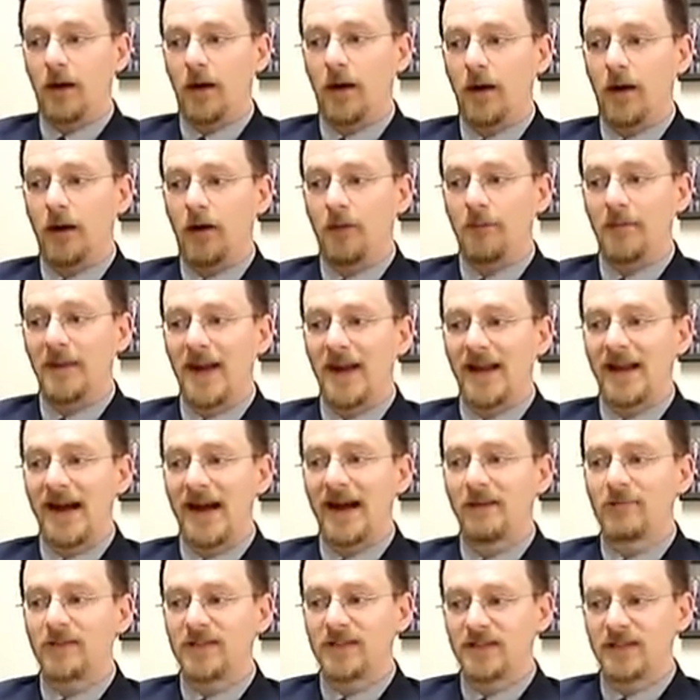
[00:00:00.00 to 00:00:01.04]
And
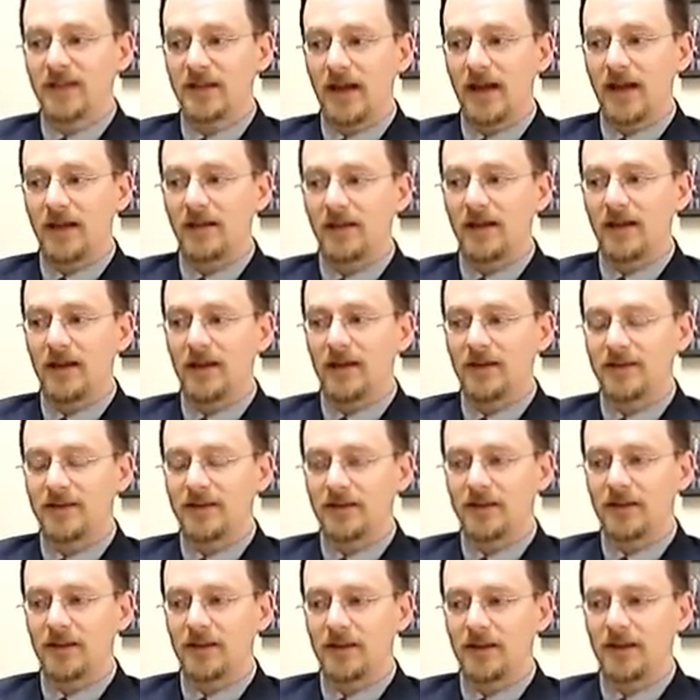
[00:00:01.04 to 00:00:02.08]
I would say
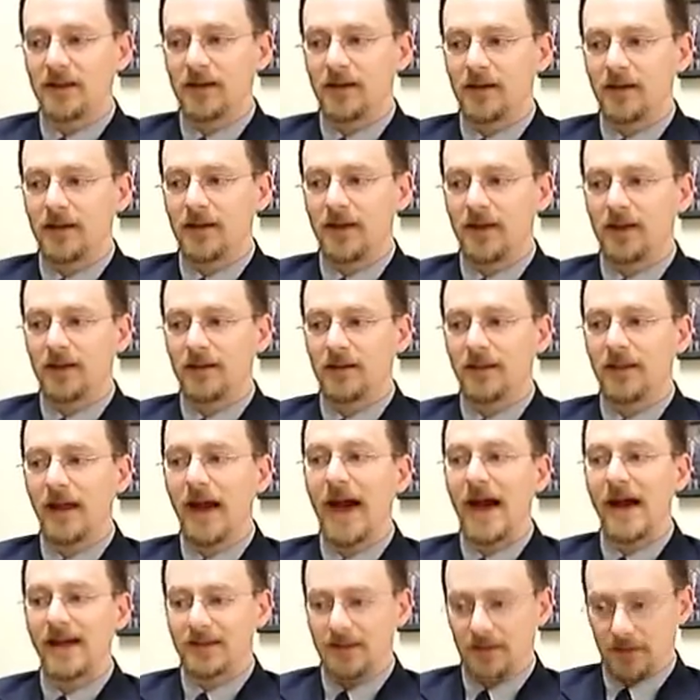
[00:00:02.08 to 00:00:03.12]
that in
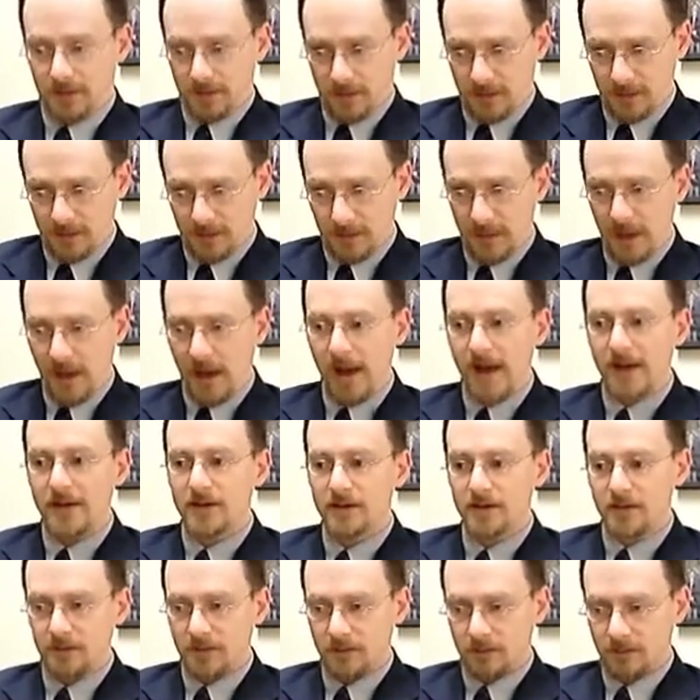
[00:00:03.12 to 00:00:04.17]
that
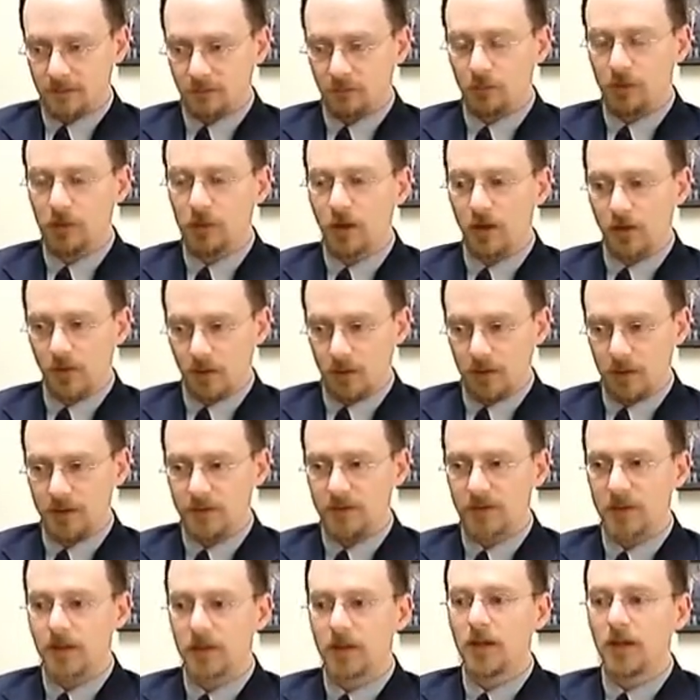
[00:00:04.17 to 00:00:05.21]

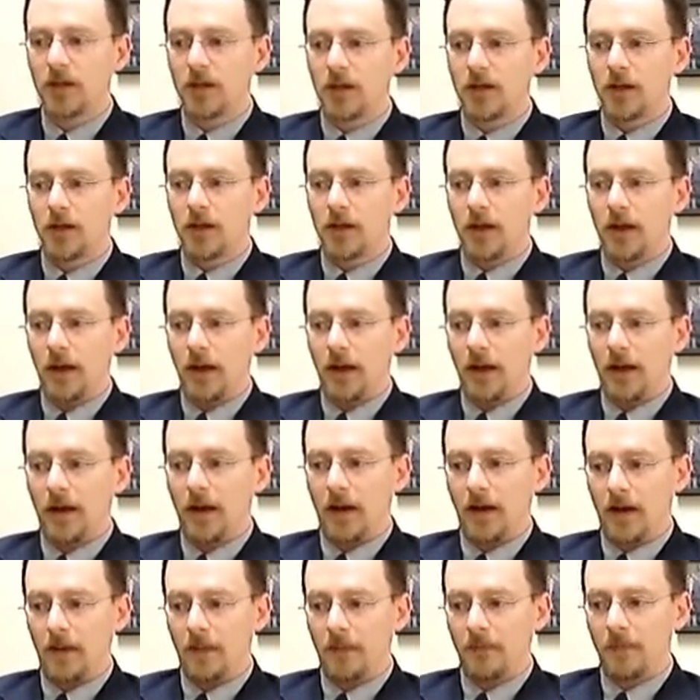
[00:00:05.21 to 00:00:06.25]
regard,
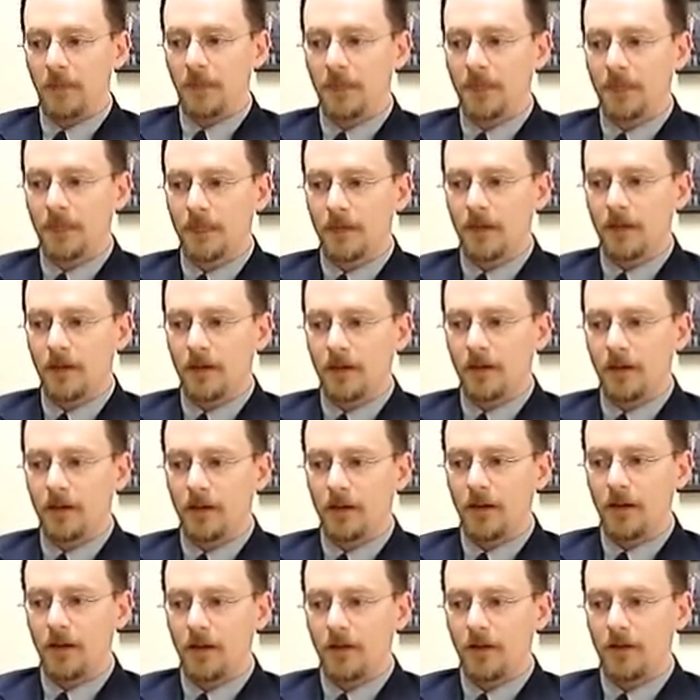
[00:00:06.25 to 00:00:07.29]
the
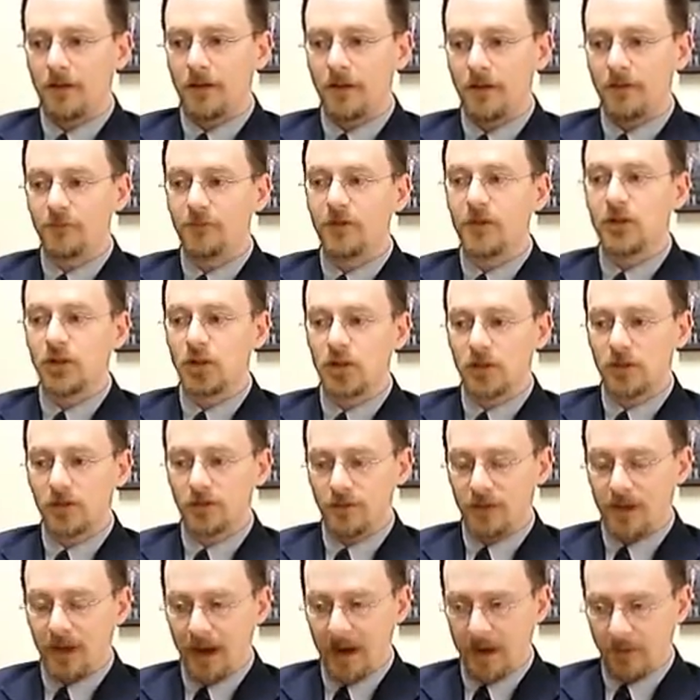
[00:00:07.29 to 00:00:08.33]
invention
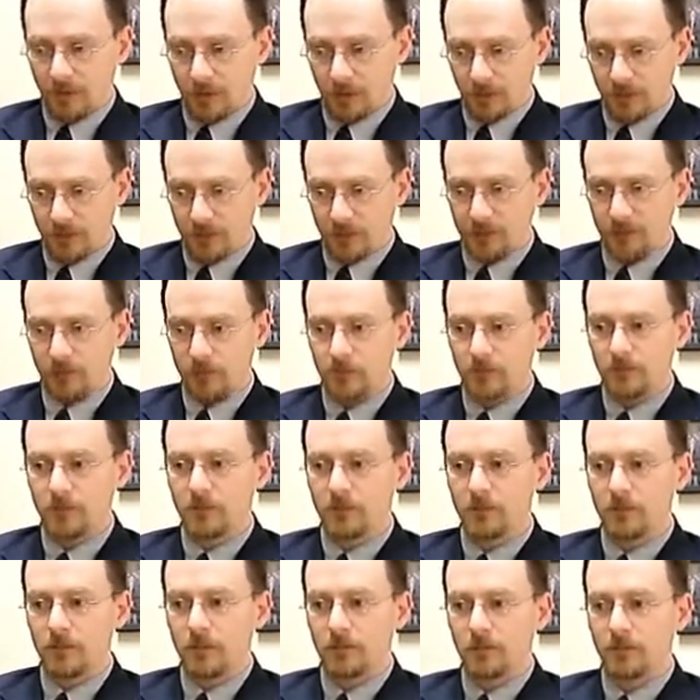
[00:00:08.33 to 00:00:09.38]
of capitalism
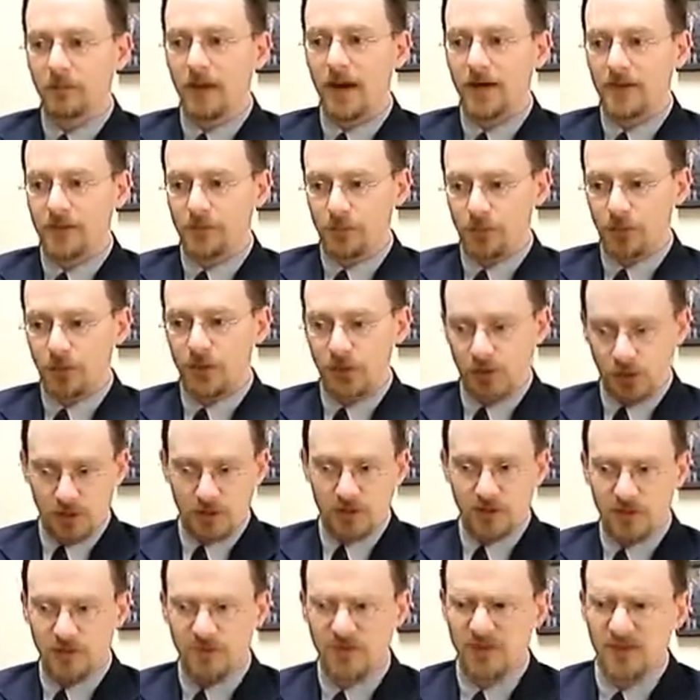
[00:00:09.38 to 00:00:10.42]
by the British,
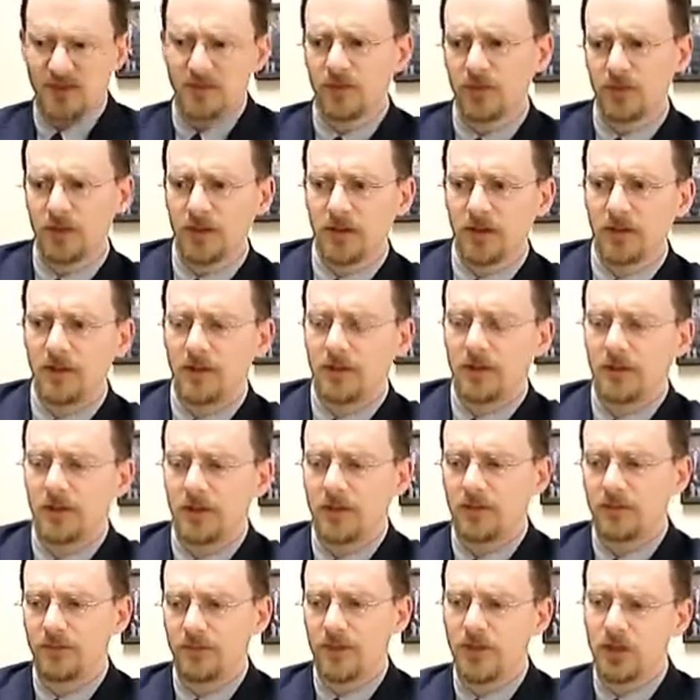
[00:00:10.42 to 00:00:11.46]
and specifically
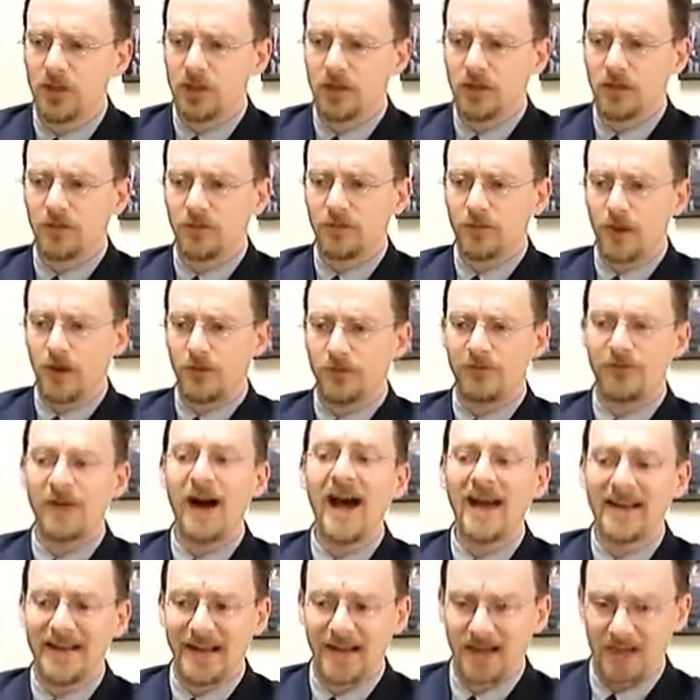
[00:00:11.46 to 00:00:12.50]
the invention of
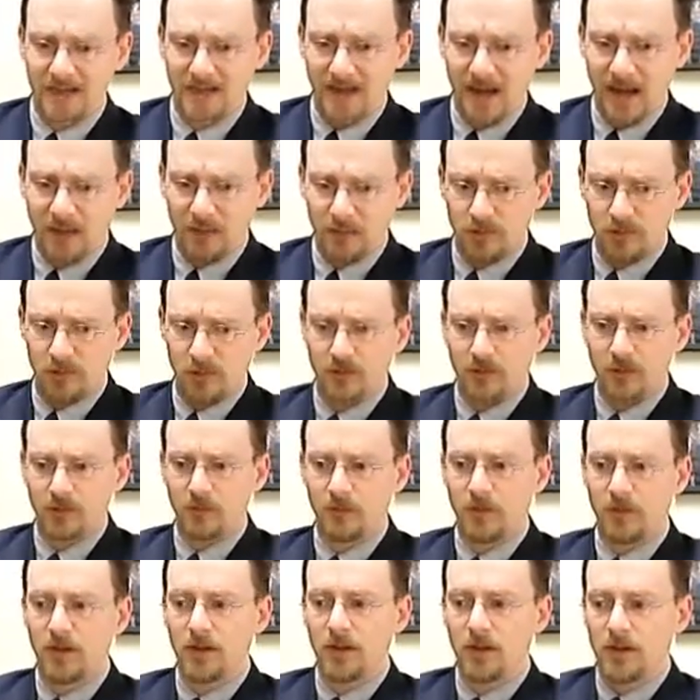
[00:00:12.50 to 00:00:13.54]
finance
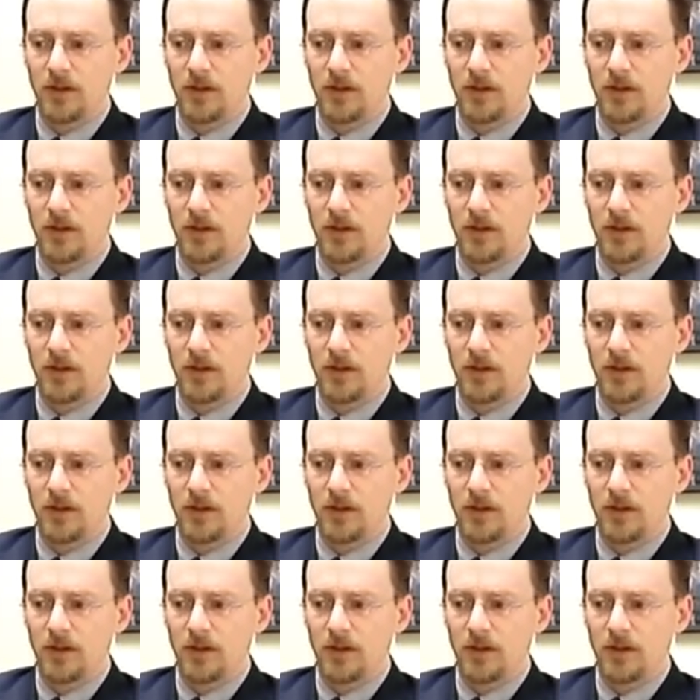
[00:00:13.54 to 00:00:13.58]
capitalism,